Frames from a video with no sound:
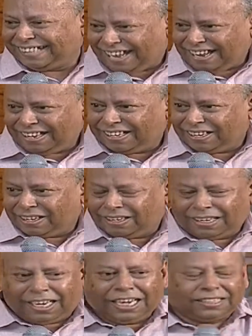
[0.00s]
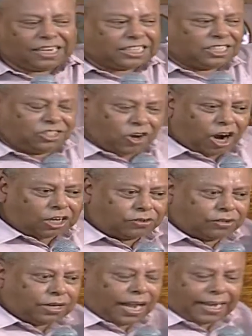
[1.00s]
yeah. He that is not
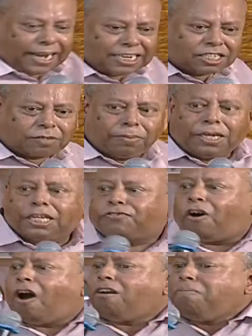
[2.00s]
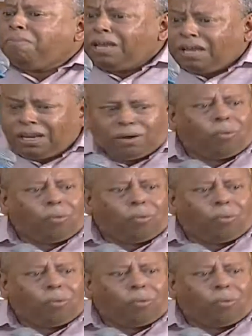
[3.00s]
against me is for me.